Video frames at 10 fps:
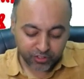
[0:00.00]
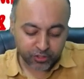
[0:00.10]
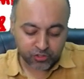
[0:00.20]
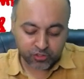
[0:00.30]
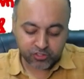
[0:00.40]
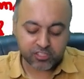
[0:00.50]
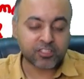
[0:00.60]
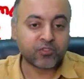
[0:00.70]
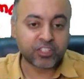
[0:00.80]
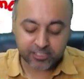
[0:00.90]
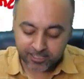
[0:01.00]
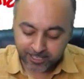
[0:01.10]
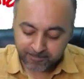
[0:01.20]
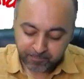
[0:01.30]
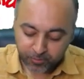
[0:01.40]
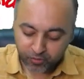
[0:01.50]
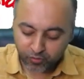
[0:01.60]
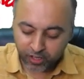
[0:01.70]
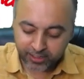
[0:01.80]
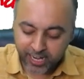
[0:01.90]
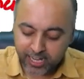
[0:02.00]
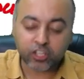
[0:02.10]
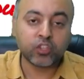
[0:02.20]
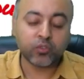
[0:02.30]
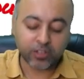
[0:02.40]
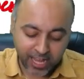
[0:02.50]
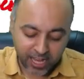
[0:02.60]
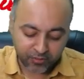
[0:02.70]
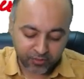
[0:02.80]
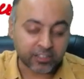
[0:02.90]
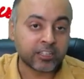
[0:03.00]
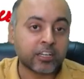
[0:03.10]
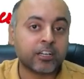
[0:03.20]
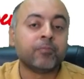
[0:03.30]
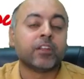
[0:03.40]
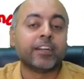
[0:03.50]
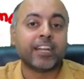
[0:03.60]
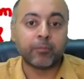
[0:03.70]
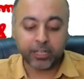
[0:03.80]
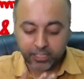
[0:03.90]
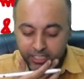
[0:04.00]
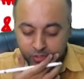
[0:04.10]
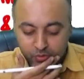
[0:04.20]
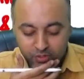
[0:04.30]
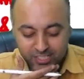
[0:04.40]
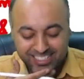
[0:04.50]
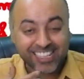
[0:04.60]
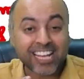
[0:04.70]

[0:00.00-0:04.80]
ketoacidosis which is there, for that you will have the diabetic ketoacidosis.